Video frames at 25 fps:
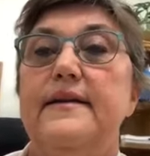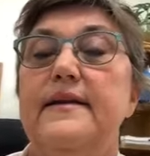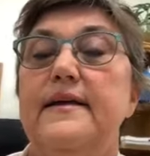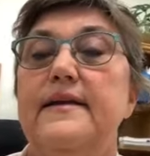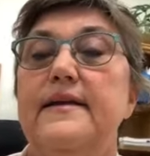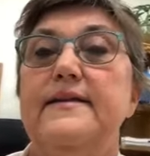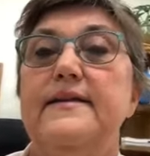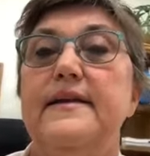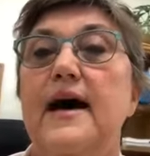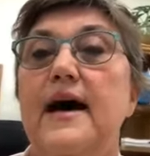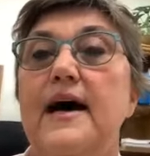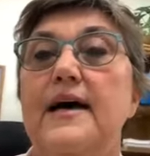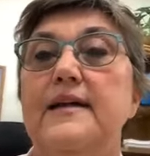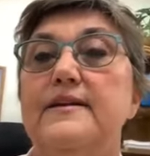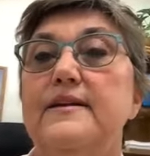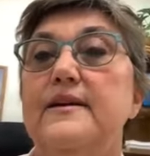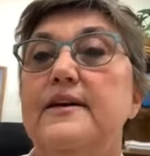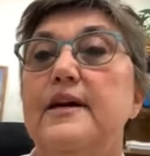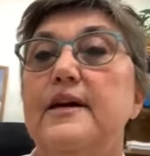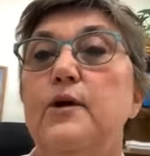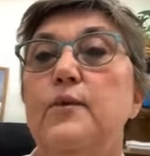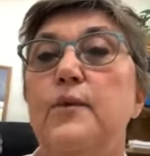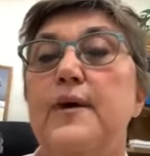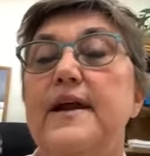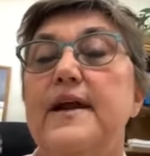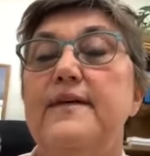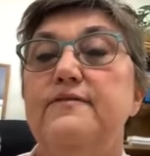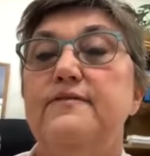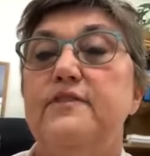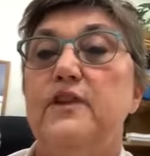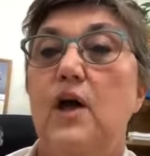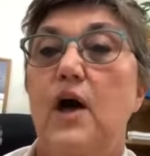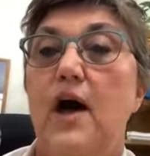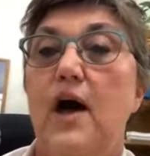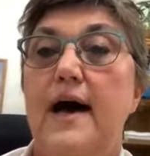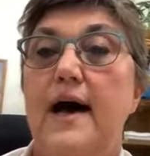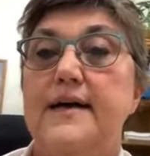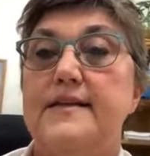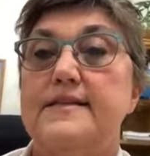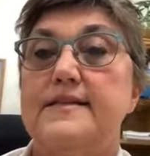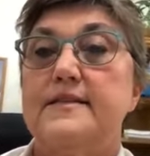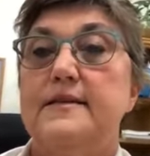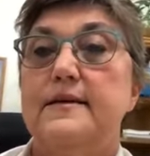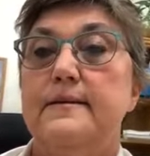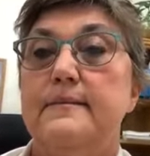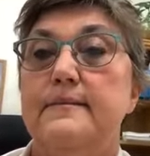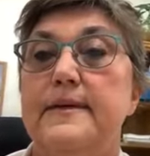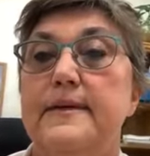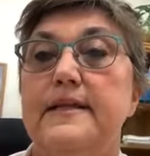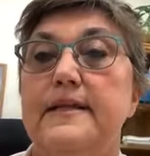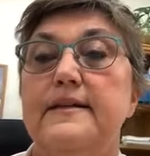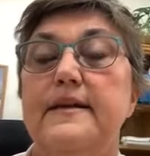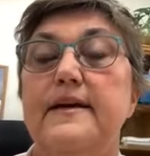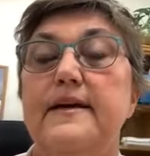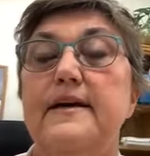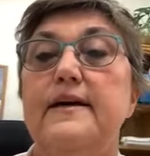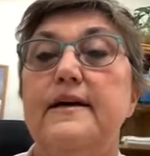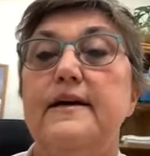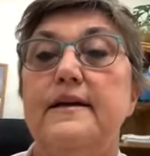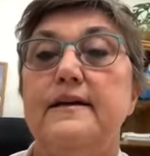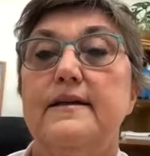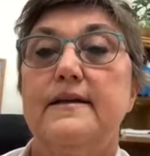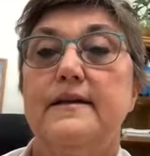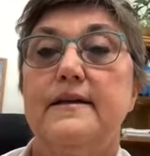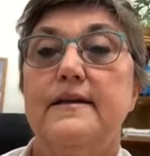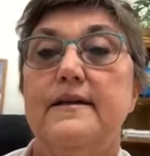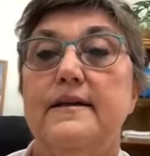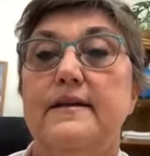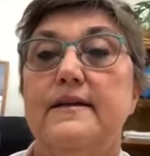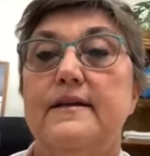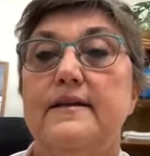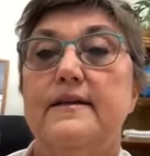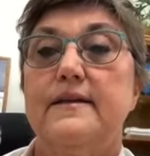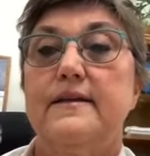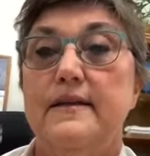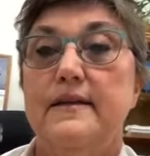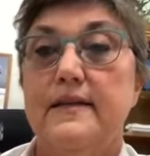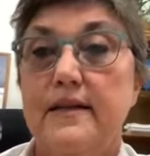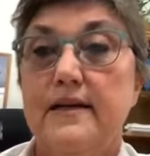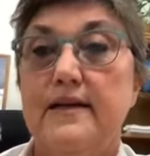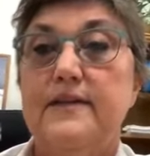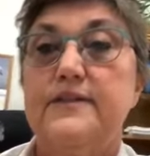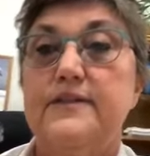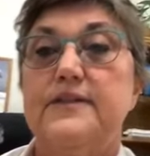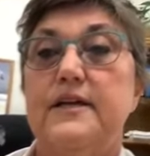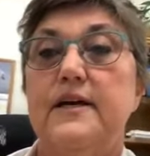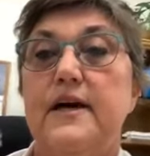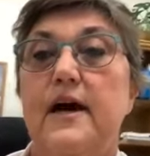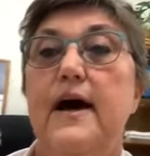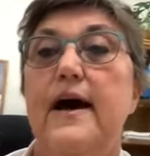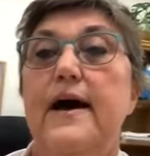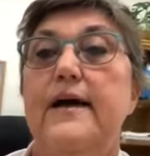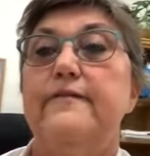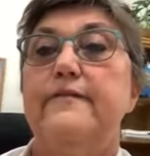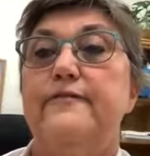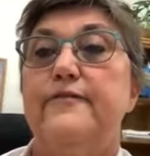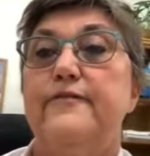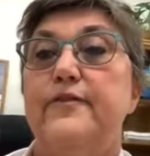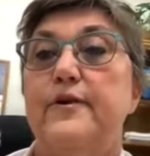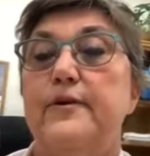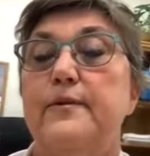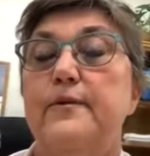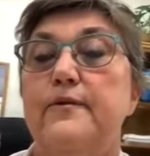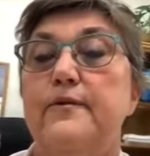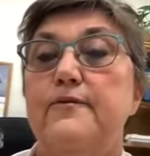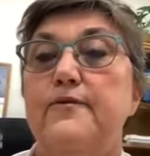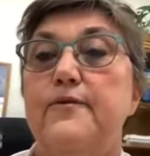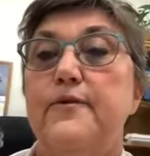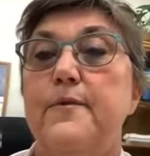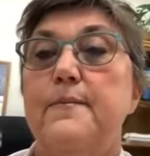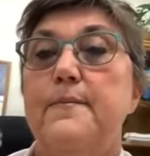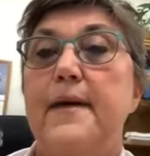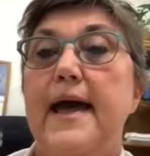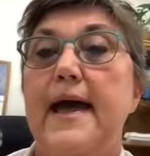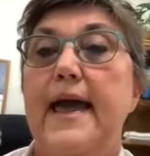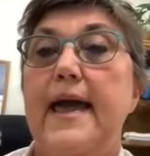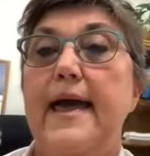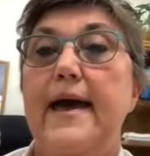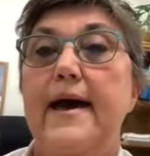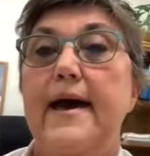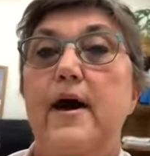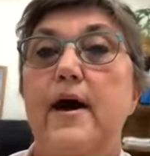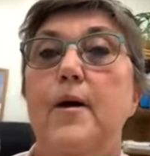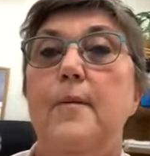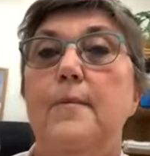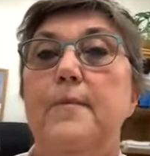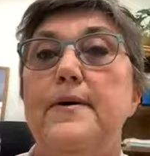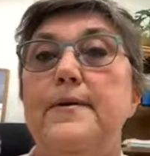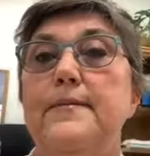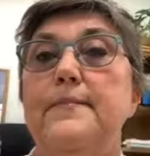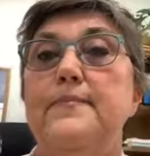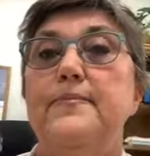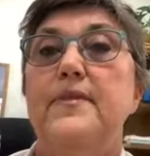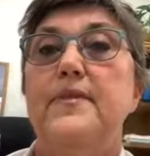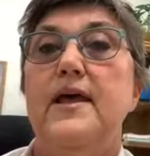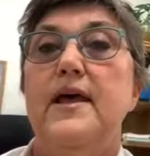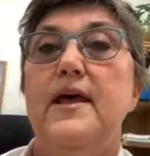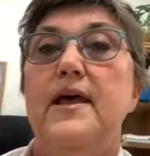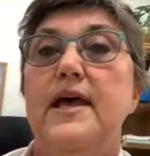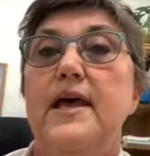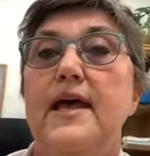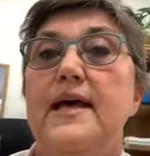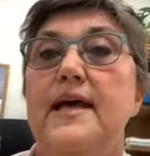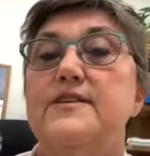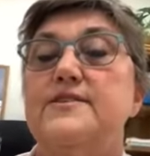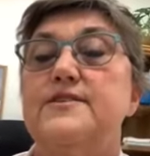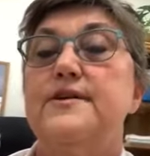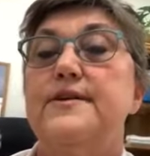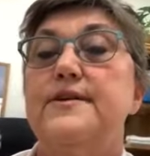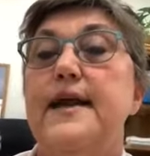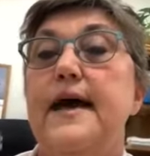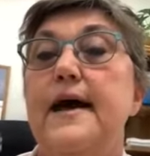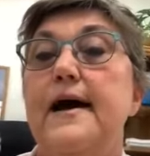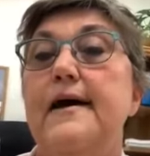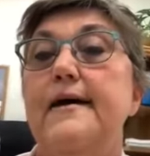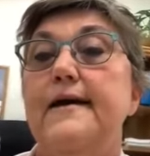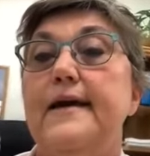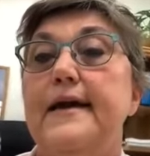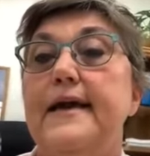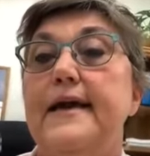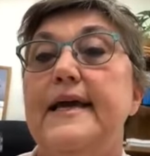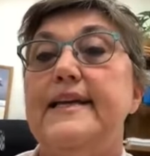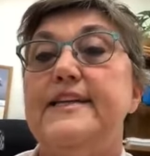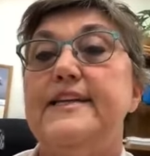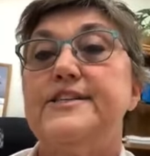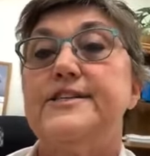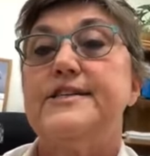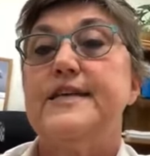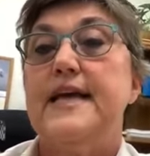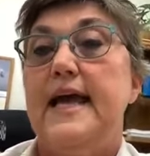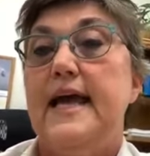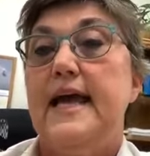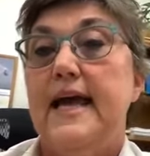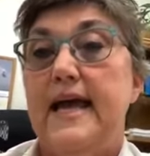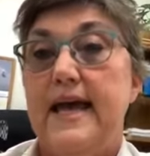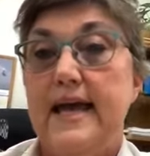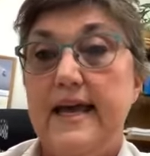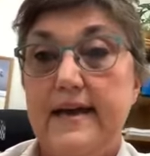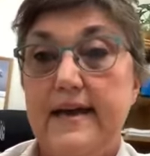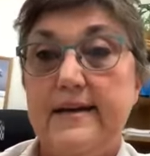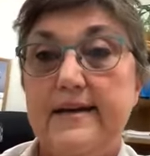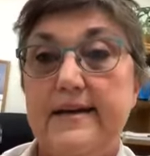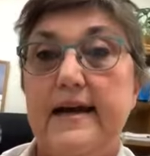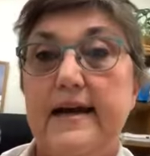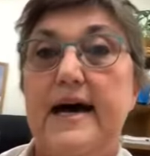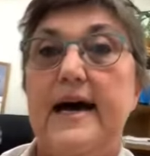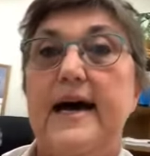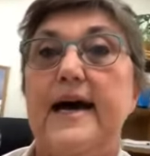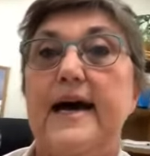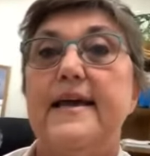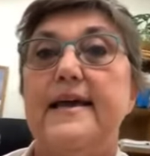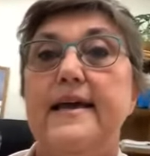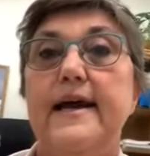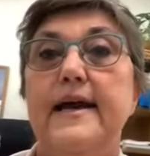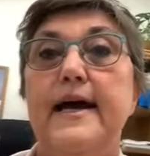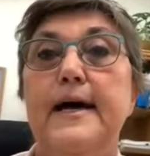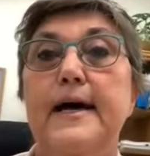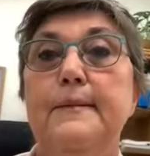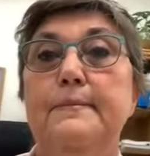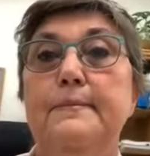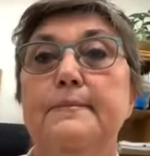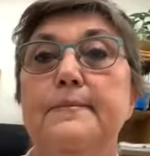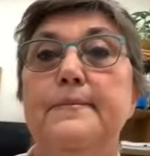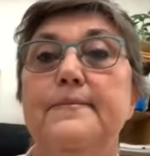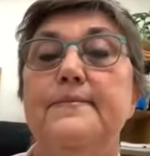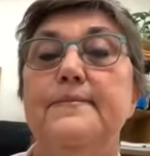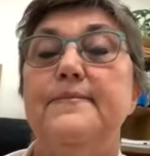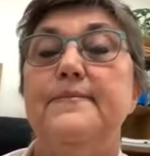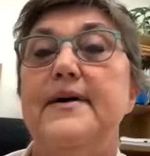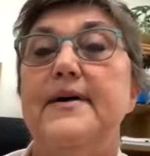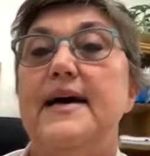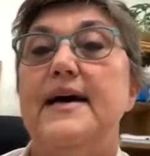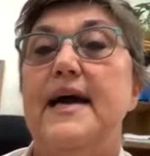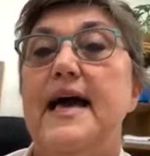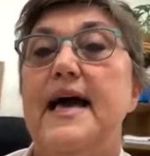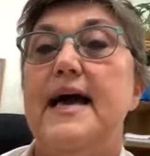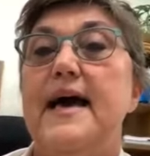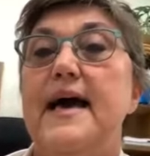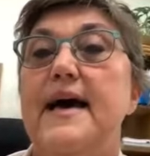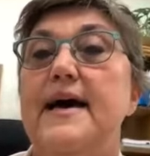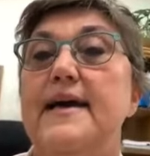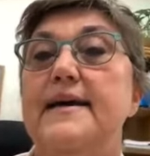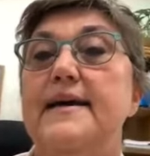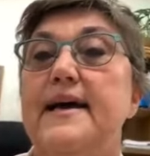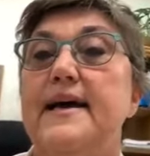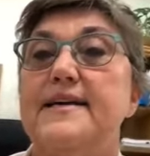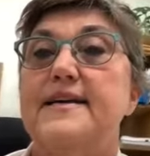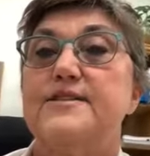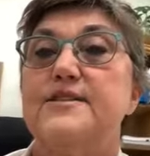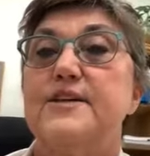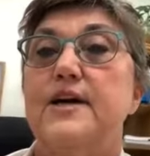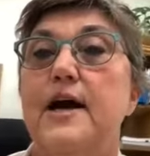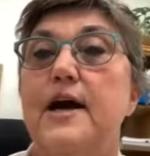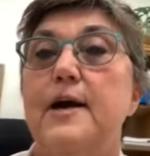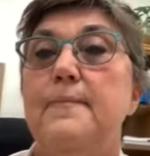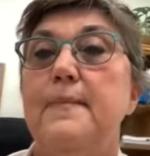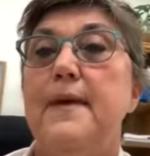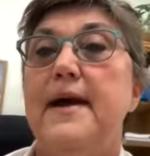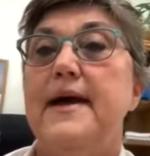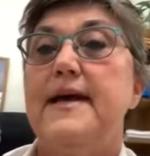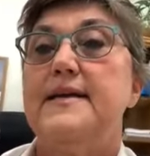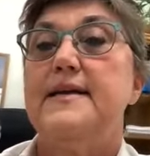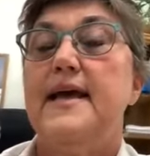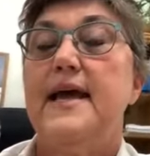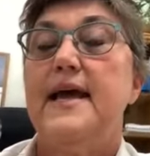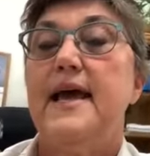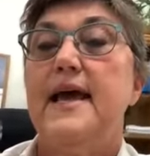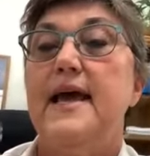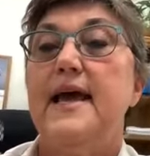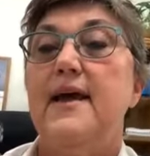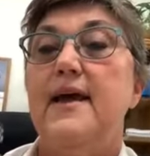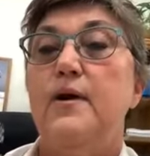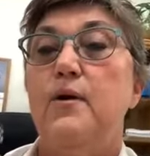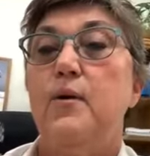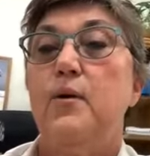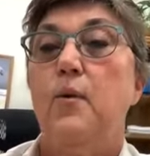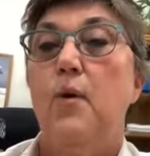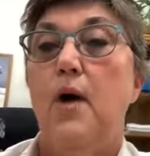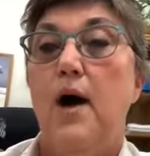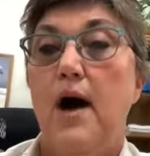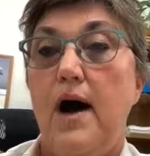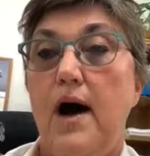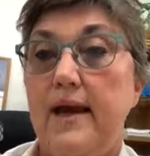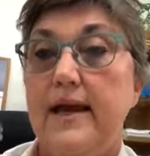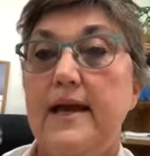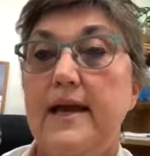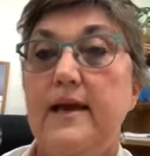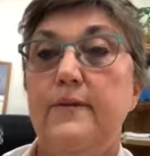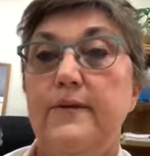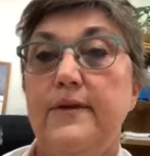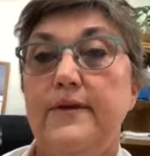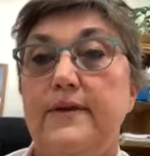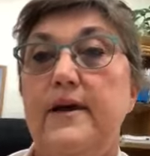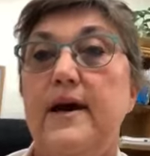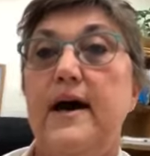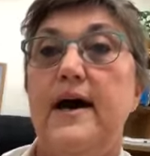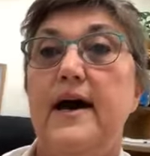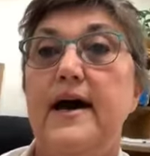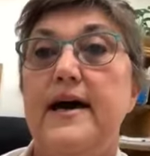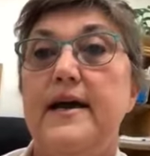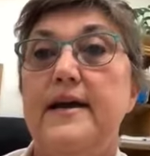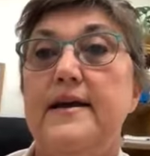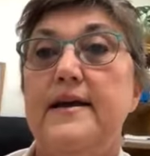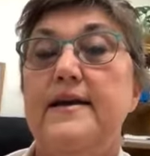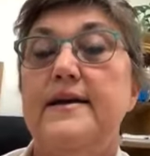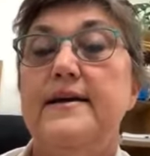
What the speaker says: Not look at what I've lost, but look to God for my help. And so now each day I get up and I start my day walking with God.